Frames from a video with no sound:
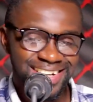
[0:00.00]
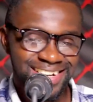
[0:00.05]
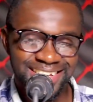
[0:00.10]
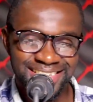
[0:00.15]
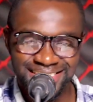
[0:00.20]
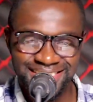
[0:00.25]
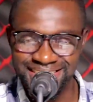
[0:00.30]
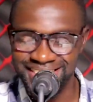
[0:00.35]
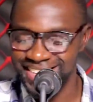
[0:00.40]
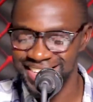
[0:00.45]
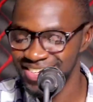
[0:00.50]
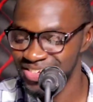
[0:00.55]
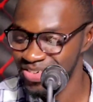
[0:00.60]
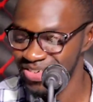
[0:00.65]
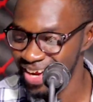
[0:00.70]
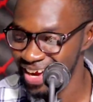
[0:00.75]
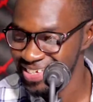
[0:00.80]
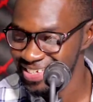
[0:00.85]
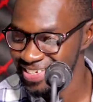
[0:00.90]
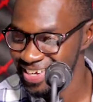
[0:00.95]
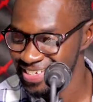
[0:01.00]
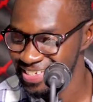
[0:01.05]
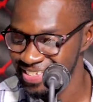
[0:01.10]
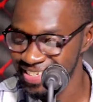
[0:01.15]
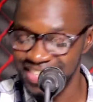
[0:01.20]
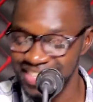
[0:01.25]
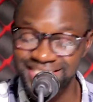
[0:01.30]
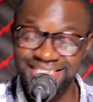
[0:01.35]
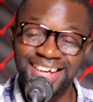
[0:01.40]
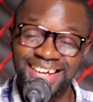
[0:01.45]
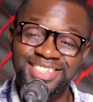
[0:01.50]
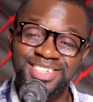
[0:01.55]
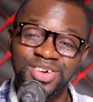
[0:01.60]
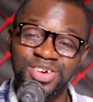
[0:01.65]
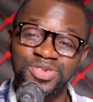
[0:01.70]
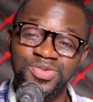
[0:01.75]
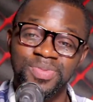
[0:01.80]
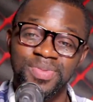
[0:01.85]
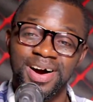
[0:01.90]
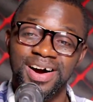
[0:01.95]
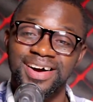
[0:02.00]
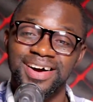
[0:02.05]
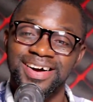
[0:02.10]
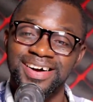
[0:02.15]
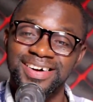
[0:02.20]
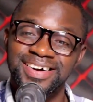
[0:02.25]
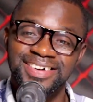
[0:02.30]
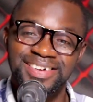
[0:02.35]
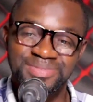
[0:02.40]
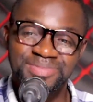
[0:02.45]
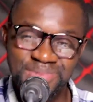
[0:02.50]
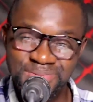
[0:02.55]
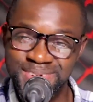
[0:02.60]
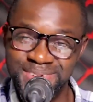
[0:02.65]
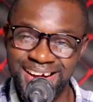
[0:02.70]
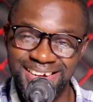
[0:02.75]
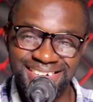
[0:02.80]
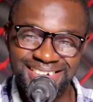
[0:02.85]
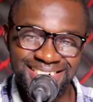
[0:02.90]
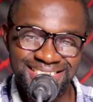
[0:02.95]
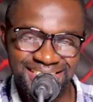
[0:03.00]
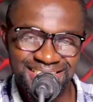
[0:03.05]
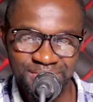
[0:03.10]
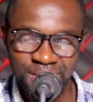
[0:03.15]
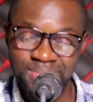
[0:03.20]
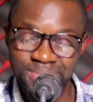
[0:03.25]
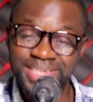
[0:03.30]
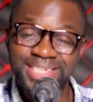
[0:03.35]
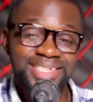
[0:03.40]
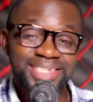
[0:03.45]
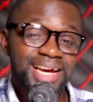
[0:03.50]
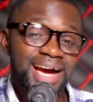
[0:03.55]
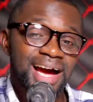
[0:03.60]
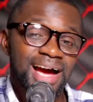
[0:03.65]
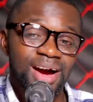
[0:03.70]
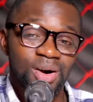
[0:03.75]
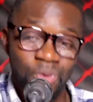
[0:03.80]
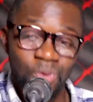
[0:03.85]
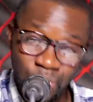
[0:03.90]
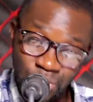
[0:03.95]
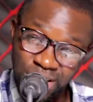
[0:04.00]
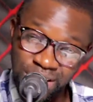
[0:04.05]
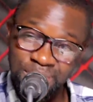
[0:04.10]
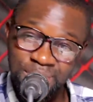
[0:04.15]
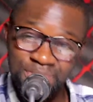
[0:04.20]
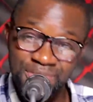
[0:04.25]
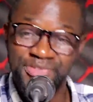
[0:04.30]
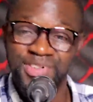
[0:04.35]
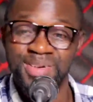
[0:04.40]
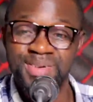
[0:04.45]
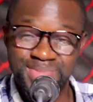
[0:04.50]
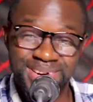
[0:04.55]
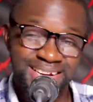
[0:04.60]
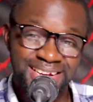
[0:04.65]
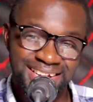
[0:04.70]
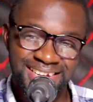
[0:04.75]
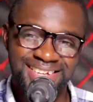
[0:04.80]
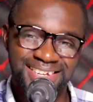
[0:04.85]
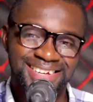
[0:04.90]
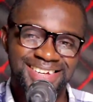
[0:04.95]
Let's see. Introduction. Let's start here, Juma. We be at the moment here, Ekuonaba family.